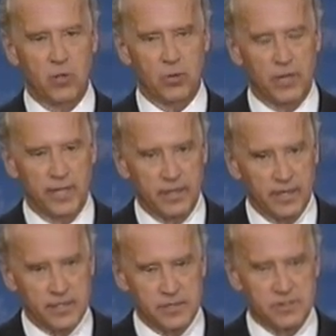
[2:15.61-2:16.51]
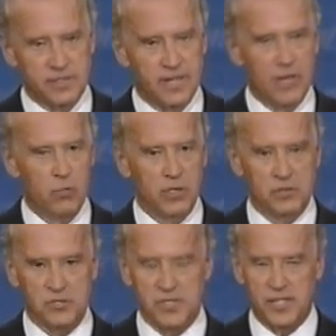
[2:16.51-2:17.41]
more regulations and how
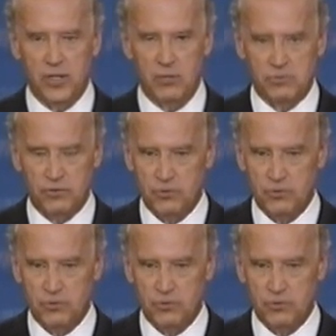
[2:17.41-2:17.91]
well CEOs